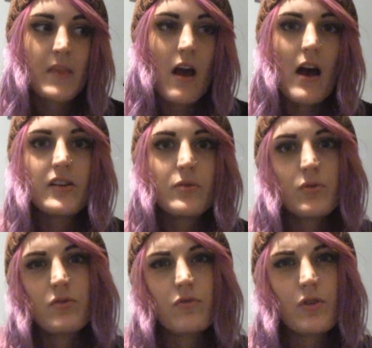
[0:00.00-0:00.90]
I didn't
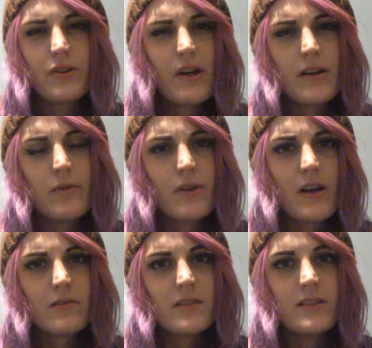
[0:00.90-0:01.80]
want to ruin anyone
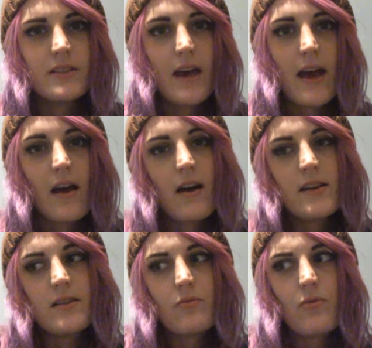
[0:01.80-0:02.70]
else's day. I
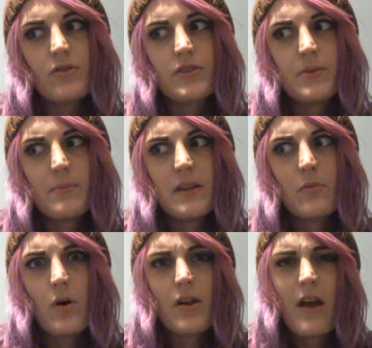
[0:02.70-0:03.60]
didn't want to be the
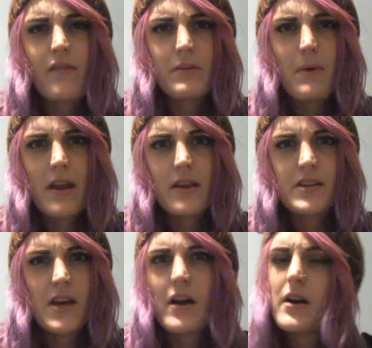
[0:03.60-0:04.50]
one having a panic
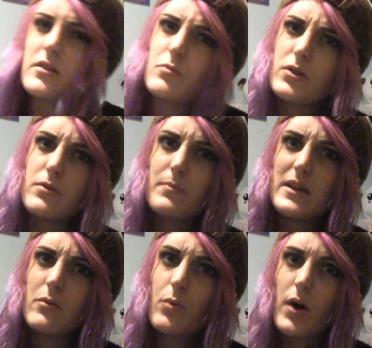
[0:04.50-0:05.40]
attack. I didn't want to be
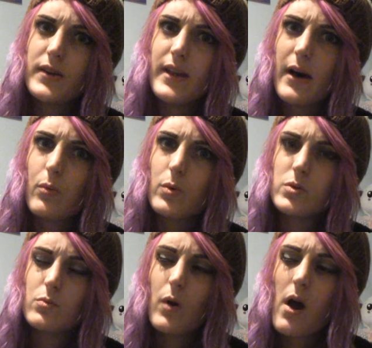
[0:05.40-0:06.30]
the one that
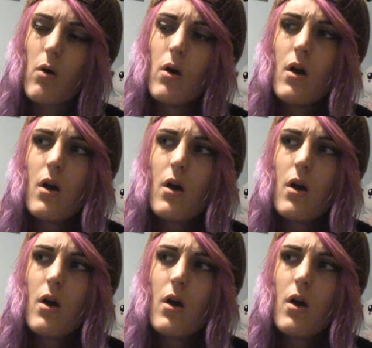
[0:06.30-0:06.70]
wasn't well.